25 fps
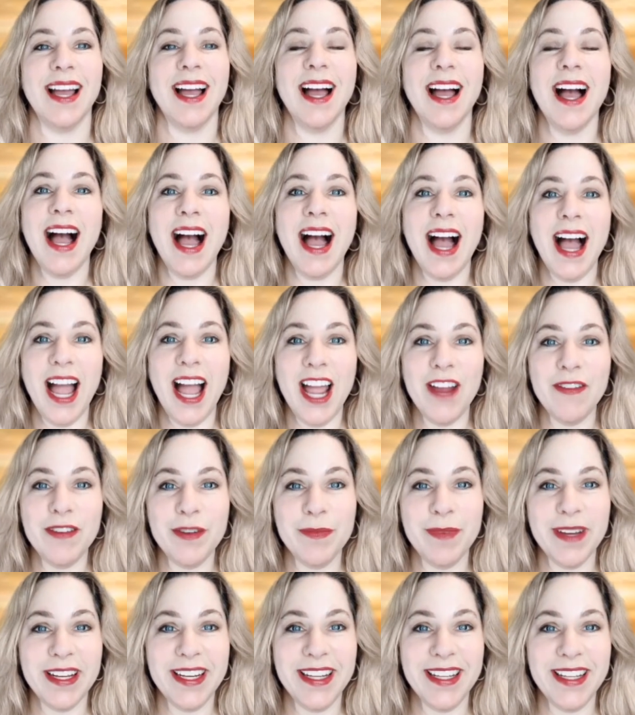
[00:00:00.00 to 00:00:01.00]
Hi
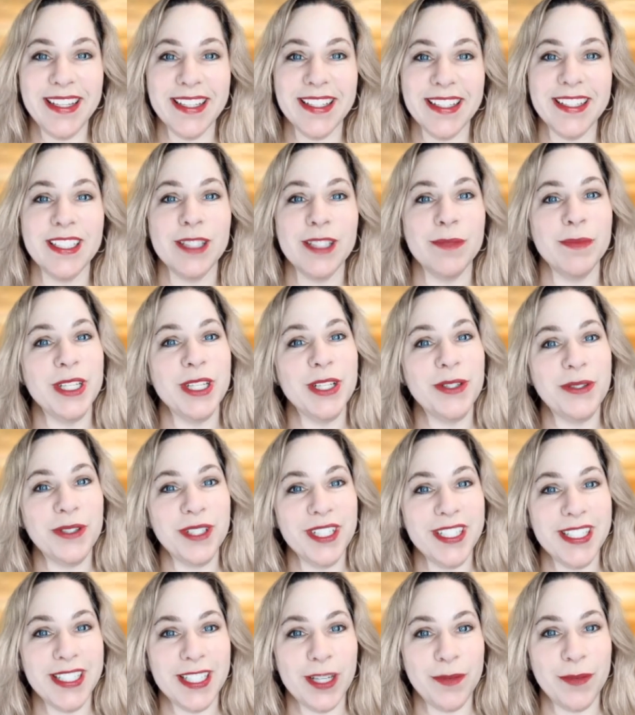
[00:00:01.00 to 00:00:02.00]
everybody, it is me, Corrie
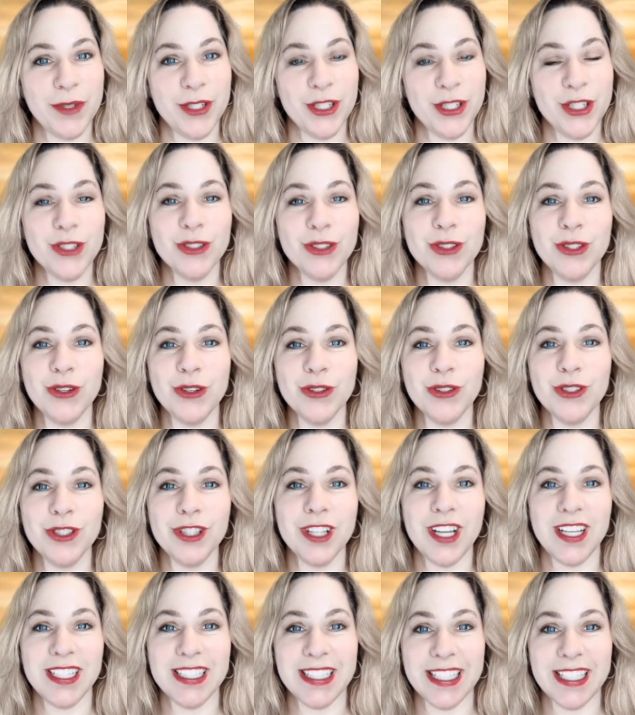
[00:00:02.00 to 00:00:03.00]
Sommers, your local Los
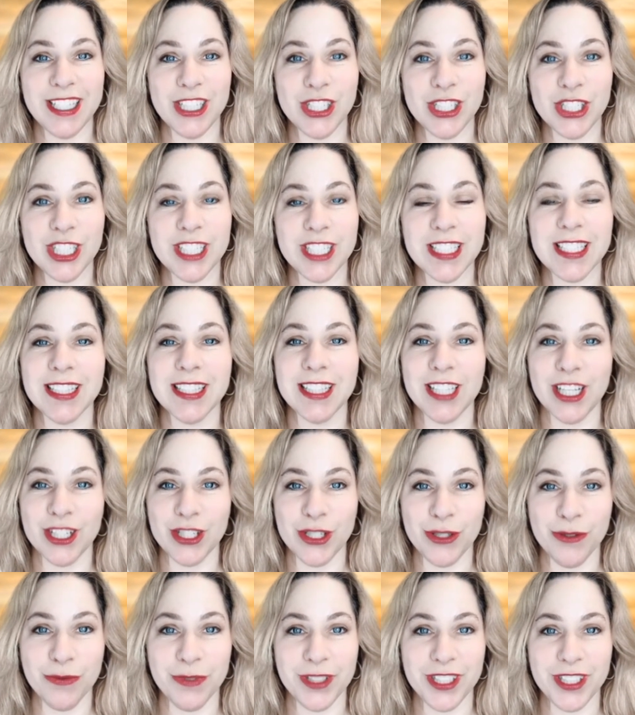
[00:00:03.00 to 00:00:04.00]
Angeles luxury
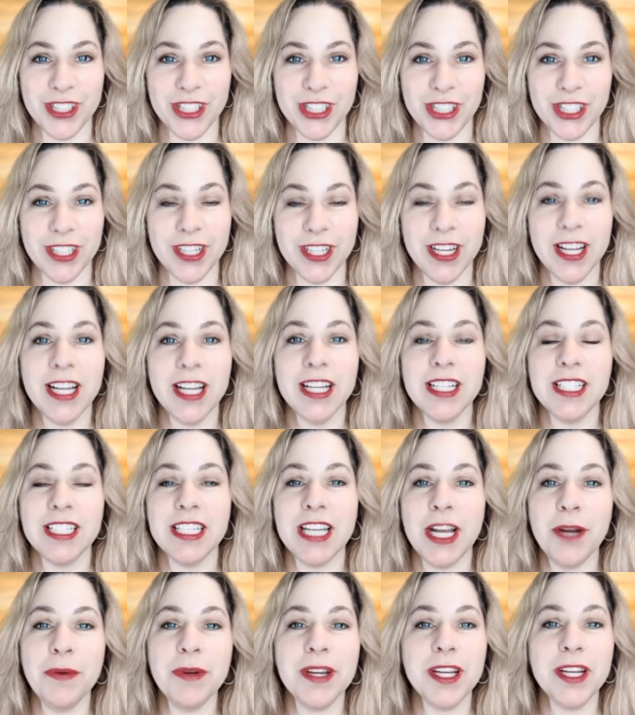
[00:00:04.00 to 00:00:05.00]
realtor. Today we're
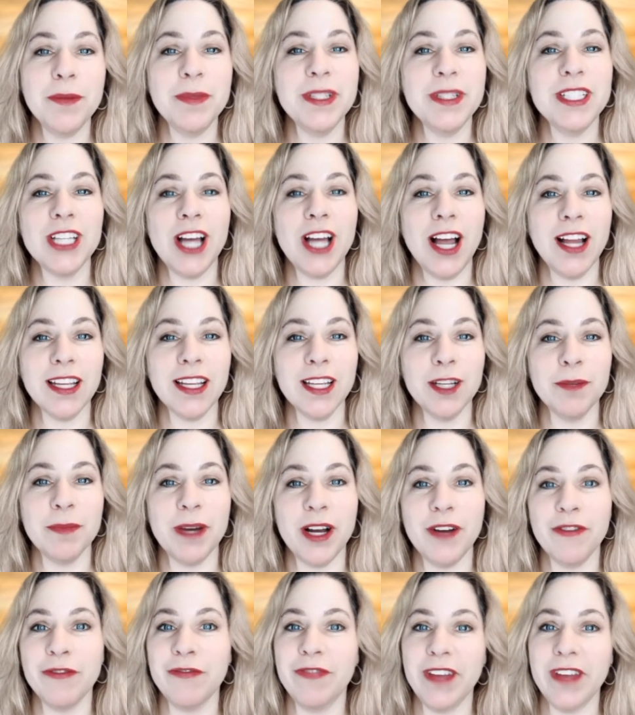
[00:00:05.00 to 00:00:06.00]
gonna to be talking about
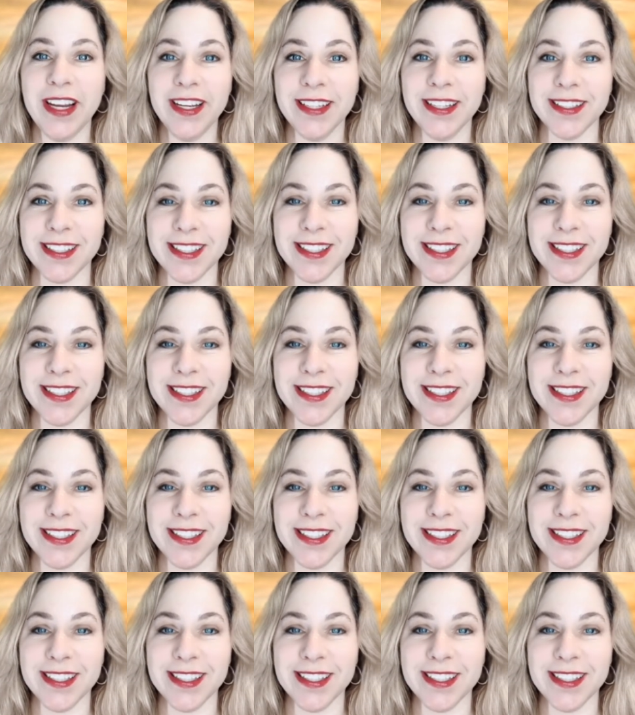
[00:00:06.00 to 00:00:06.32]
Venice.